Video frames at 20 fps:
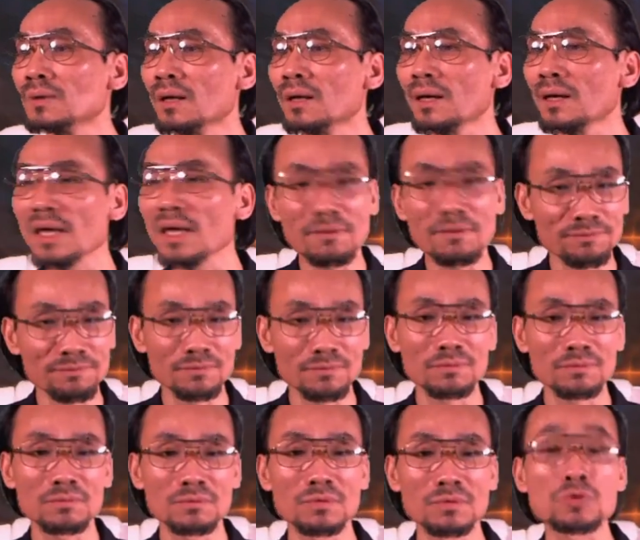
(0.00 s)
If
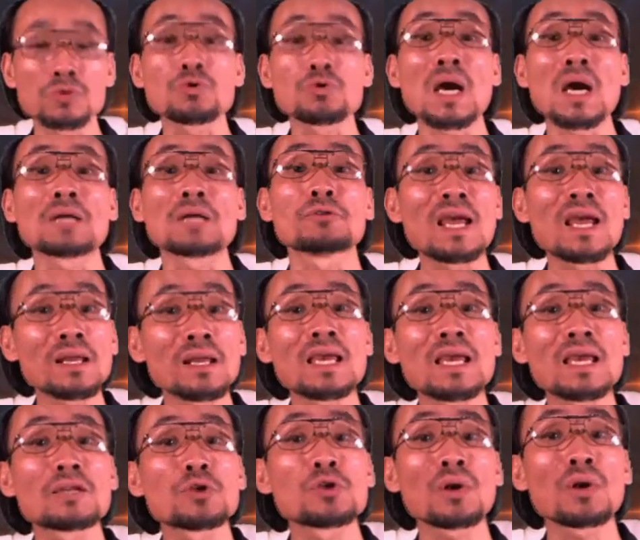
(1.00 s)
you try to dedicate
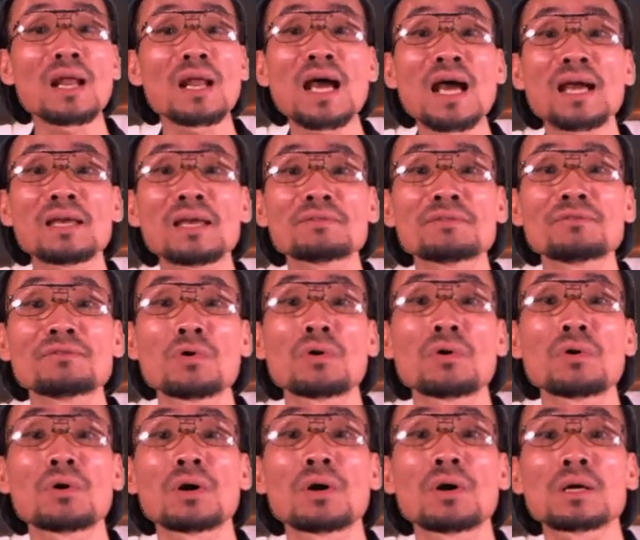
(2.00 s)
your life
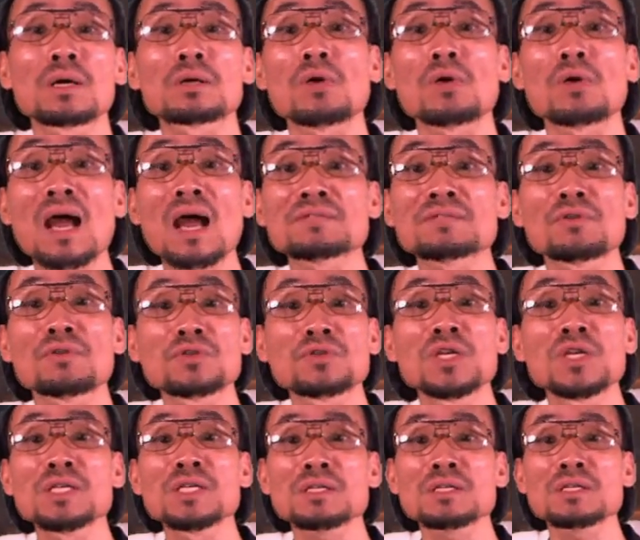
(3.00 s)
for Christ, for
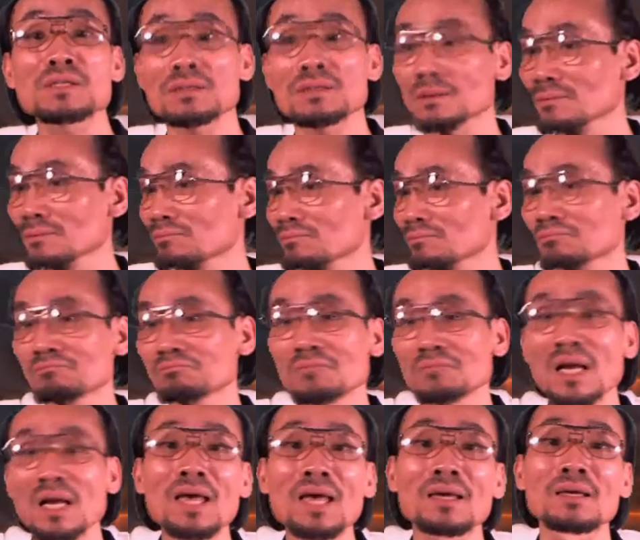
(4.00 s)
Jesus,
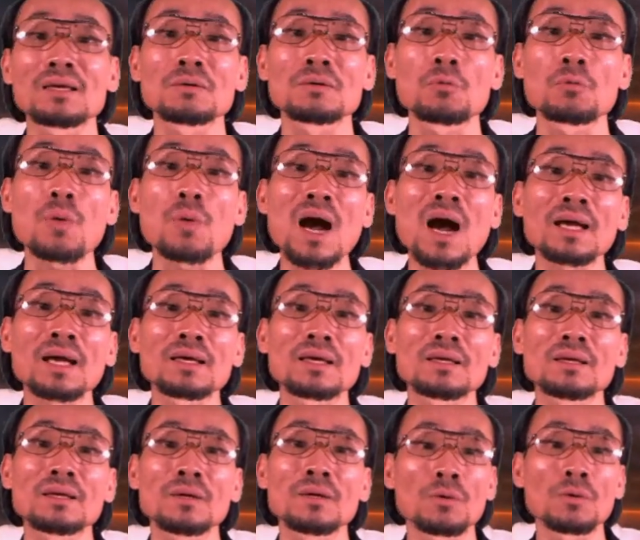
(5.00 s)
hey, why?
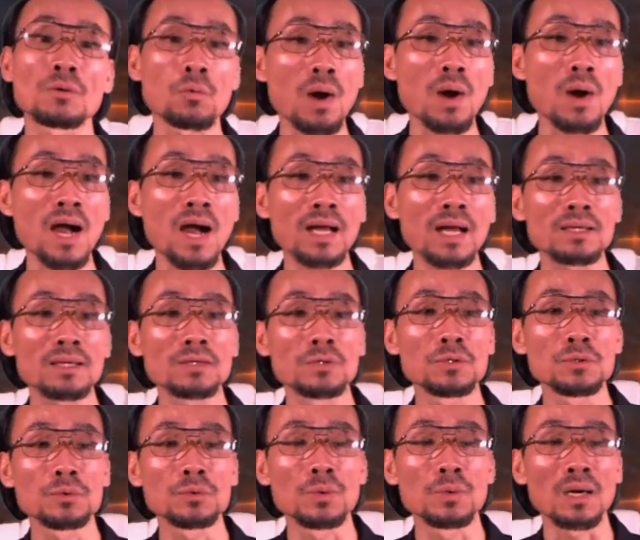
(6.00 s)
Why
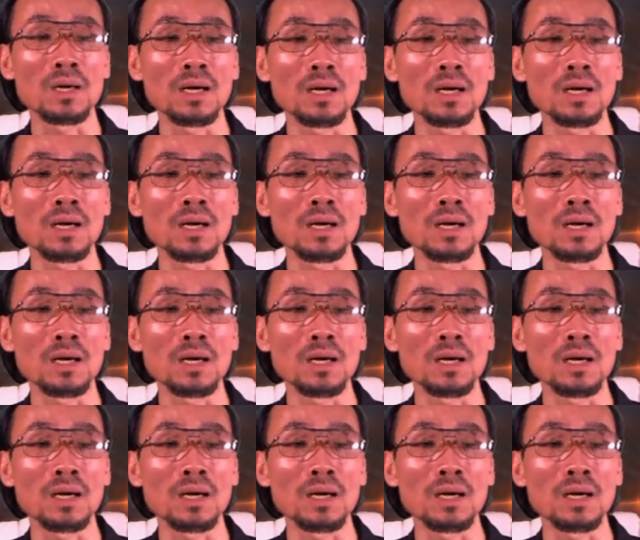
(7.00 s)
you